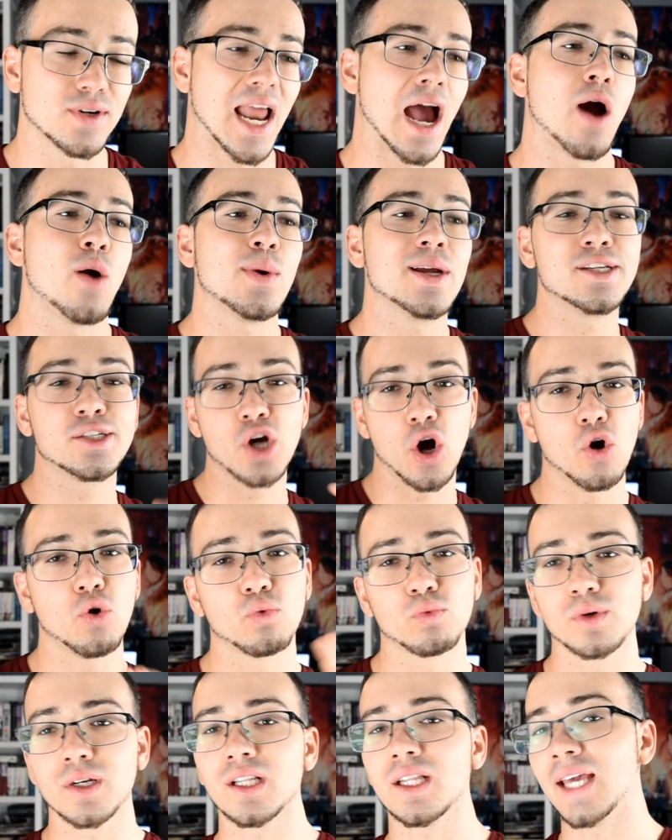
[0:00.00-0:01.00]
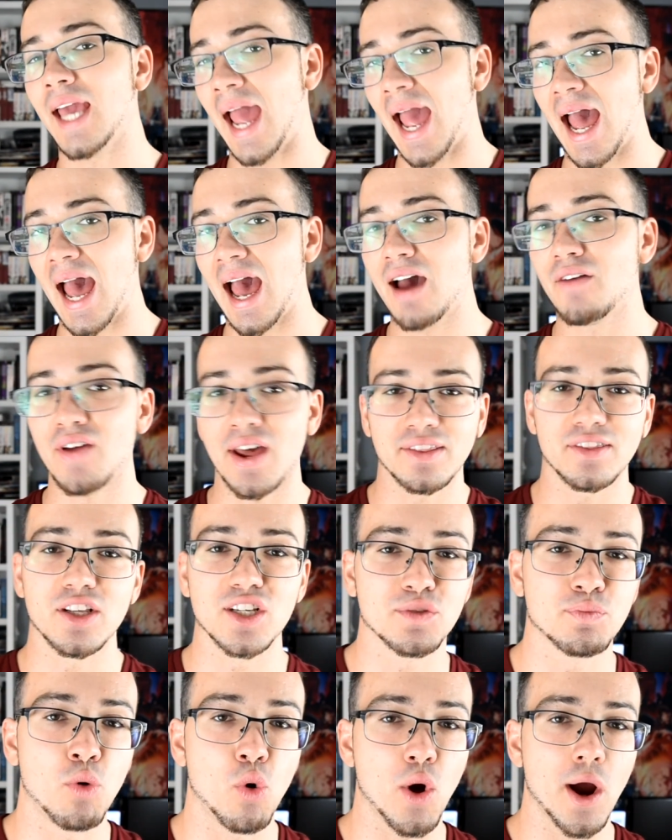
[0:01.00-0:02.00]
Now, we don't really have at
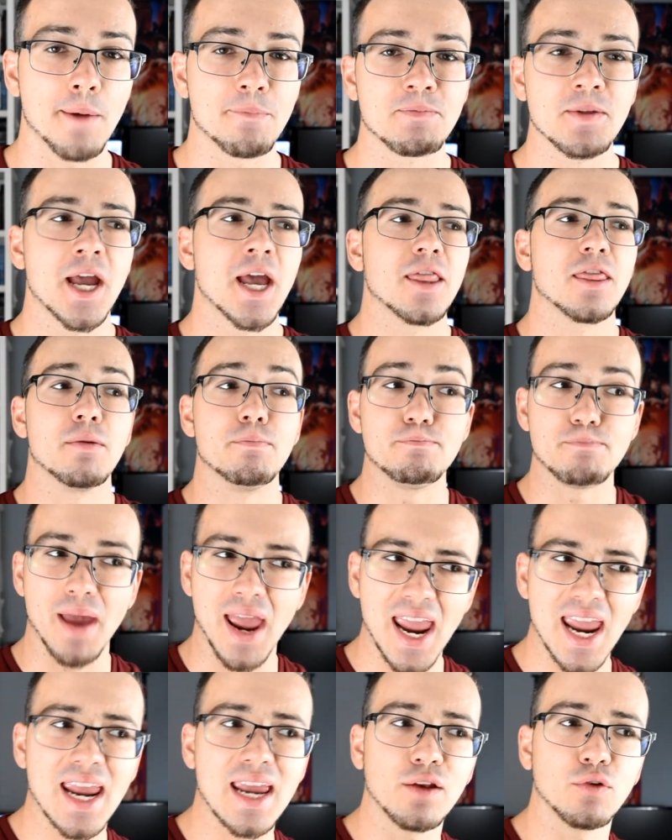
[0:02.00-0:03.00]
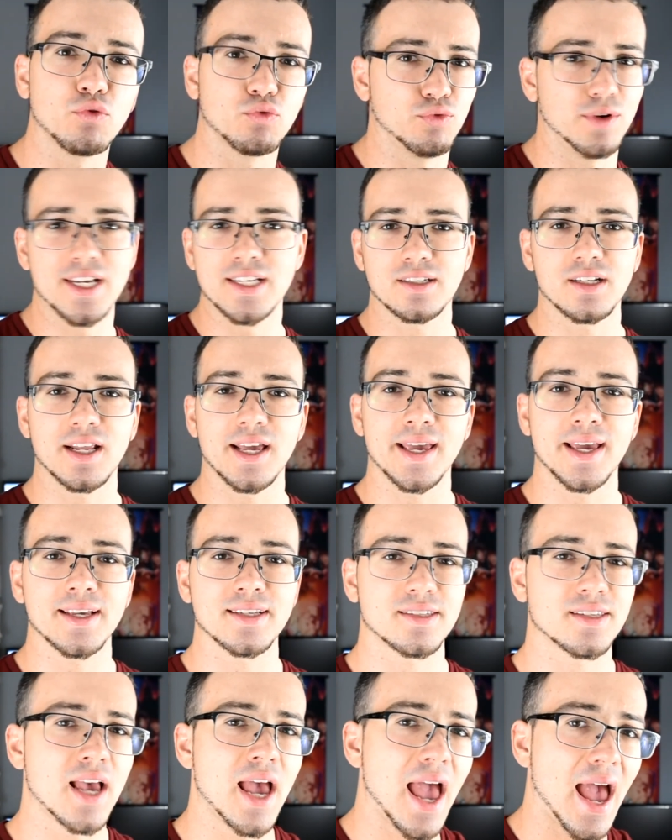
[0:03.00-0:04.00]
this point the main
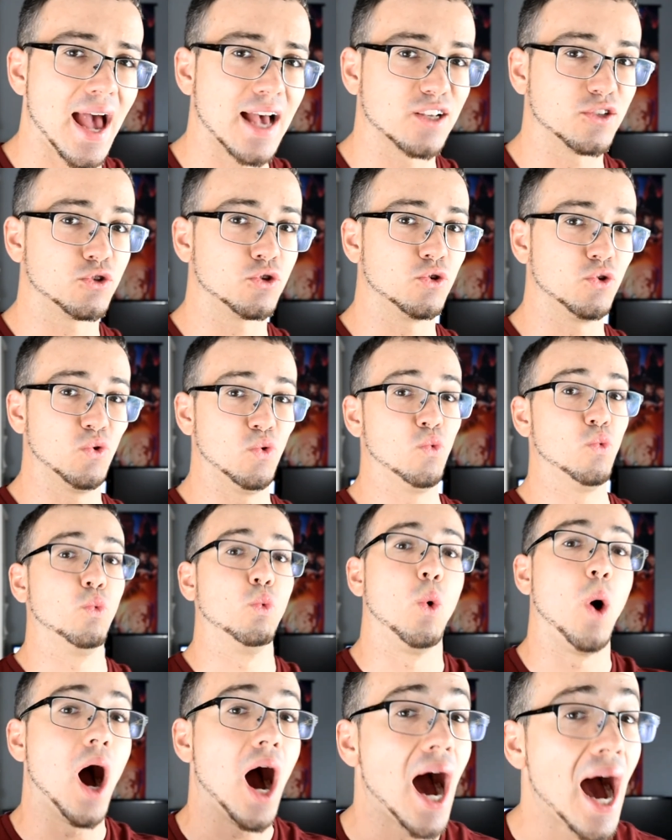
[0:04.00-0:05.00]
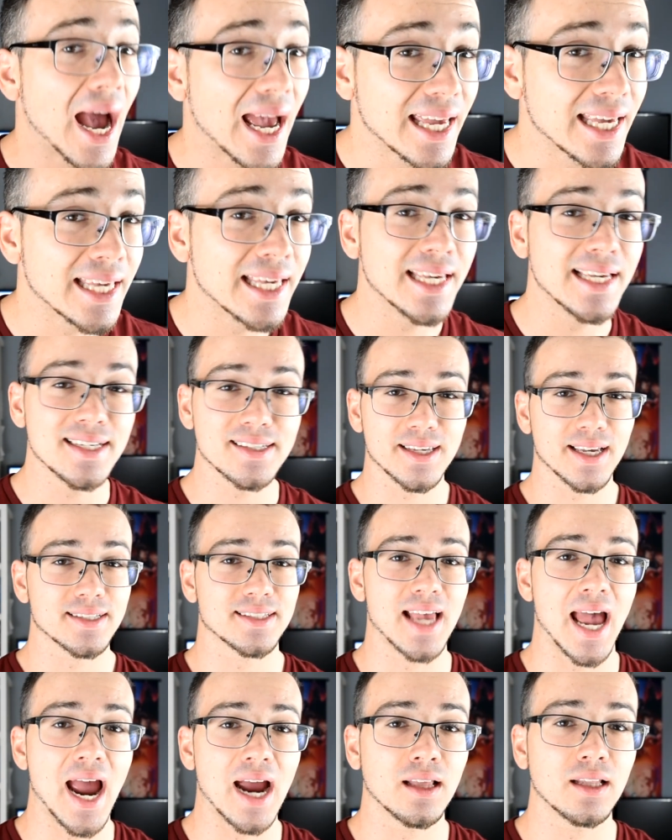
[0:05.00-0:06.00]
reasonings as to why he is
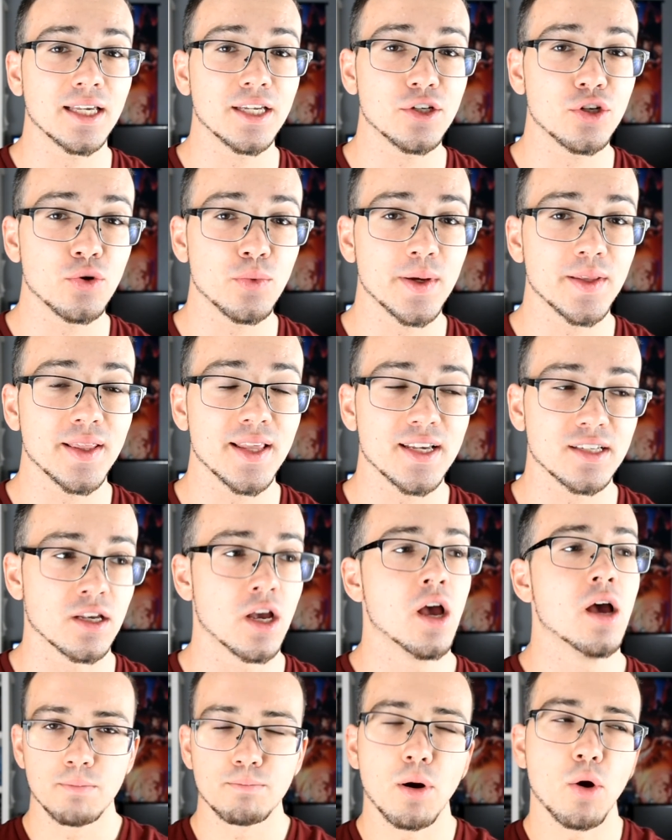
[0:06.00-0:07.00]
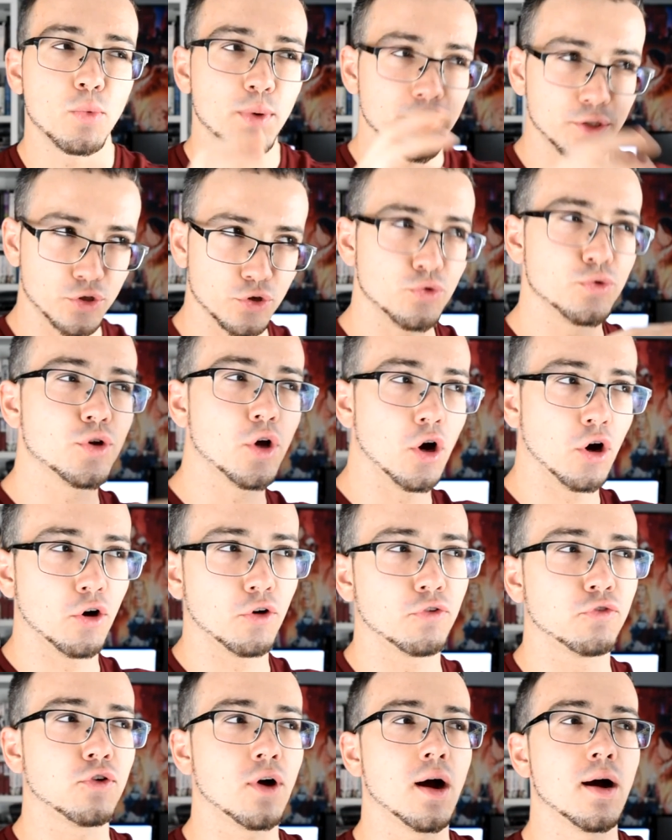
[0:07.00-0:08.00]
exactly doing this, but we do
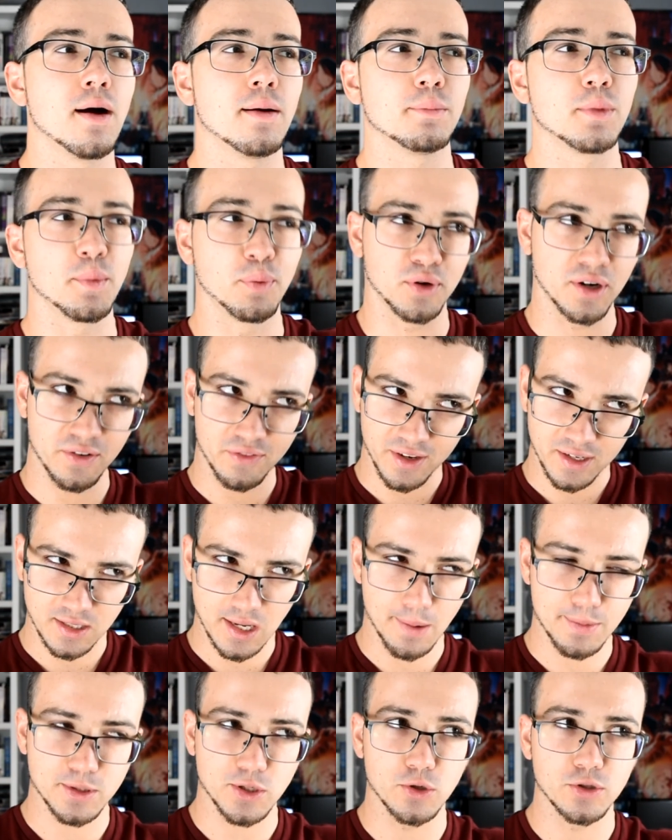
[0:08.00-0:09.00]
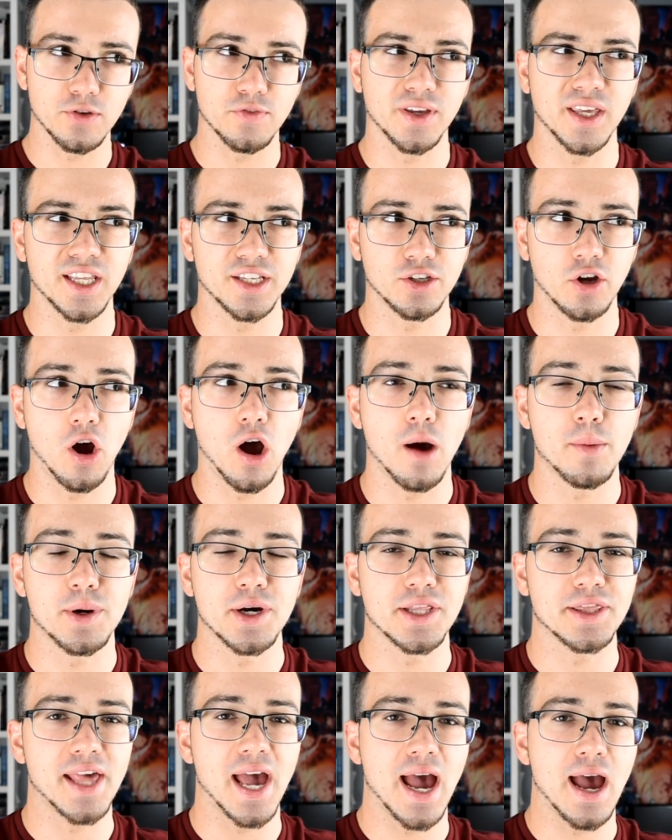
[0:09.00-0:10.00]
know from the previous episodes of
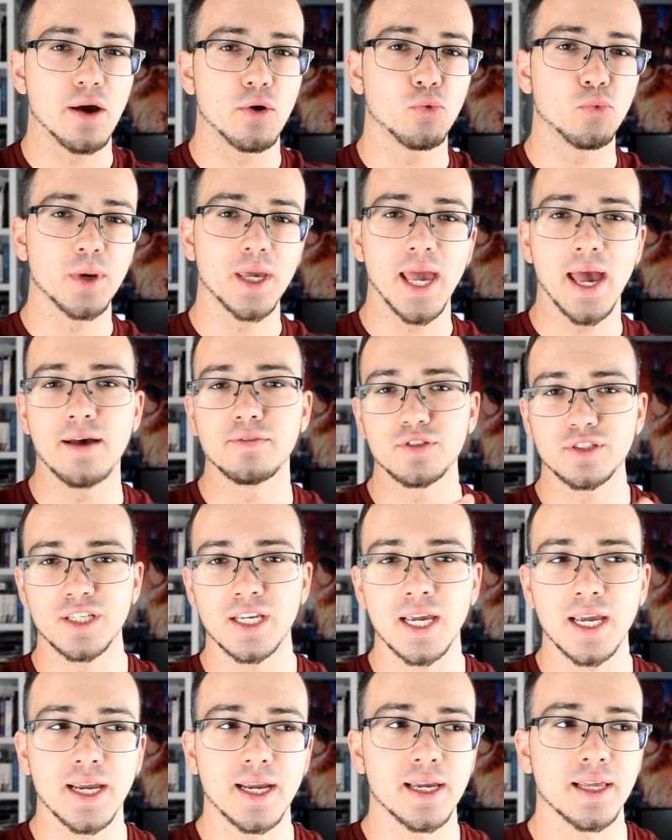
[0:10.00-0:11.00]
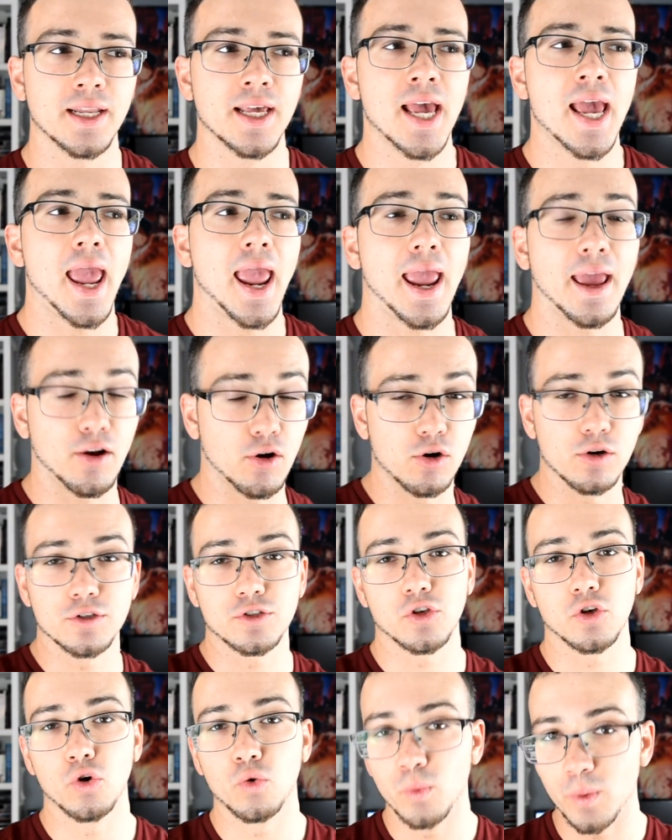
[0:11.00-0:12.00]
Gintama that we have seen, and
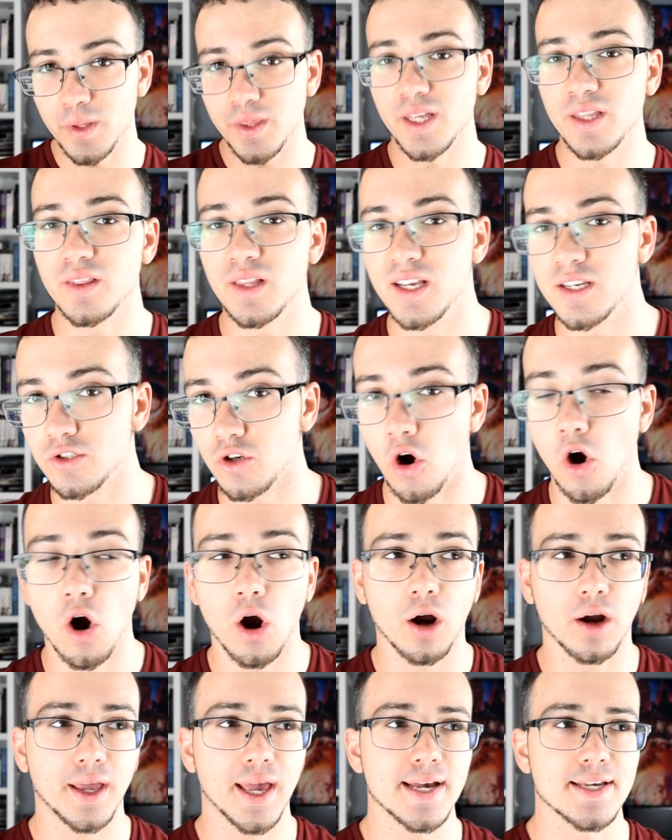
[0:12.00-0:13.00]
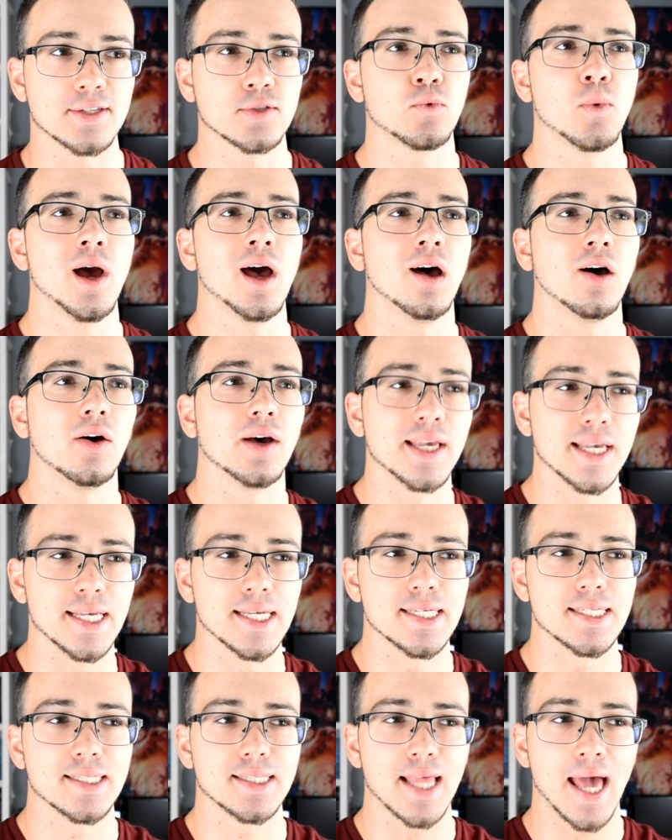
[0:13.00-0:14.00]
also within this arc as well,
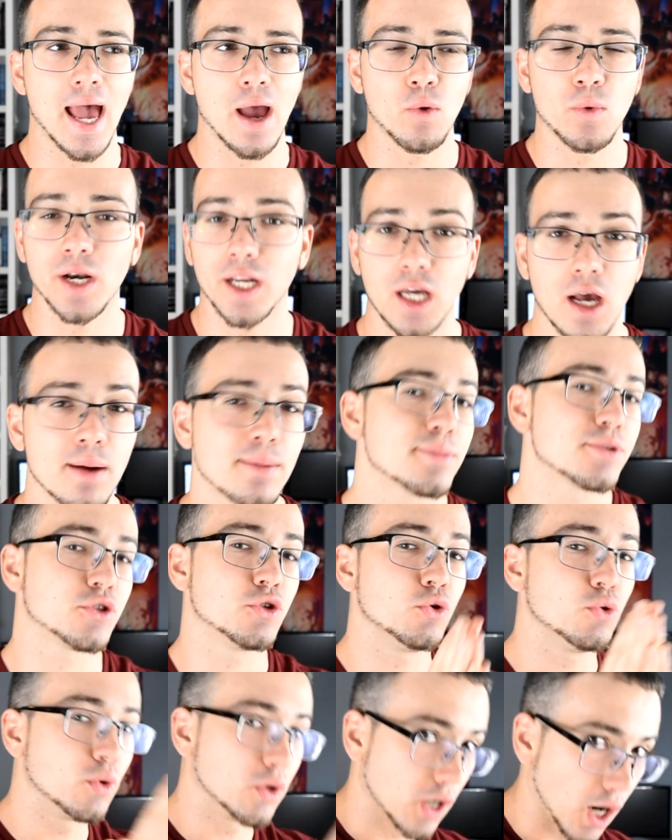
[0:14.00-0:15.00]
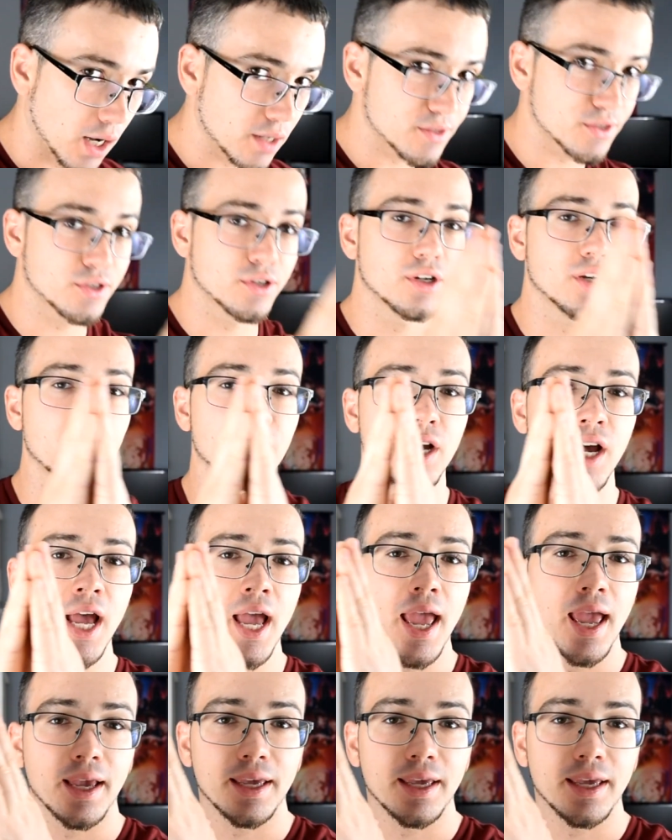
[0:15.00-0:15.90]
is that when it comes to Katsura,